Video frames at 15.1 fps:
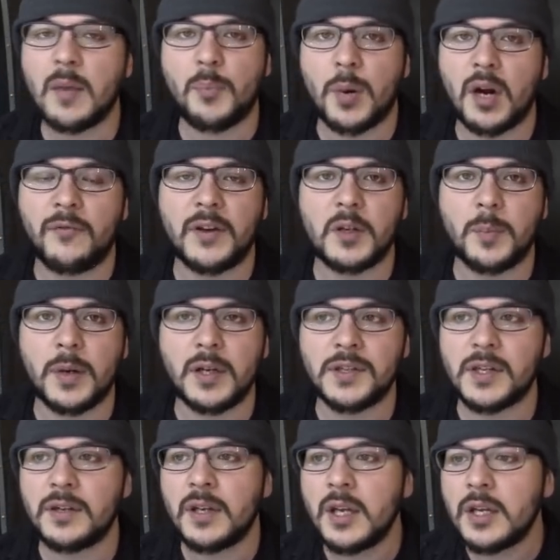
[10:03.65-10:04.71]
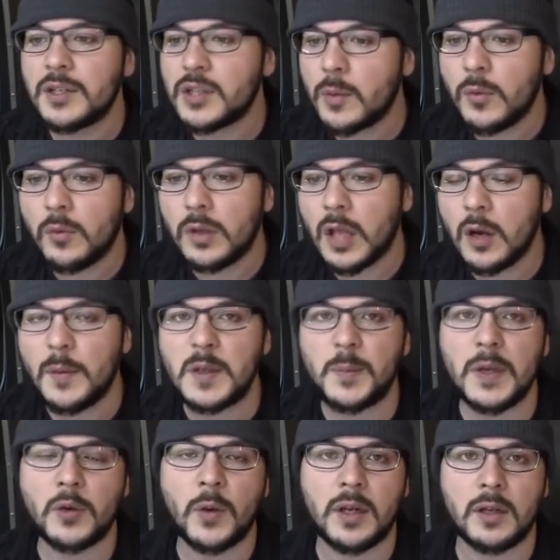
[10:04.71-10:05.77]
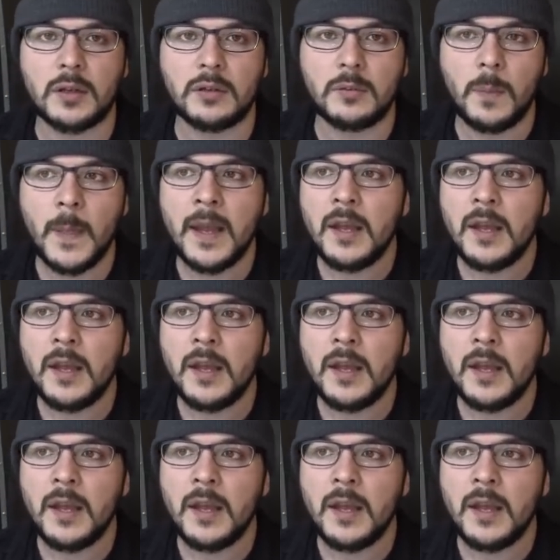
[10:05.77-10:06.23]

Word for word: perfect person. Someone will always be critical.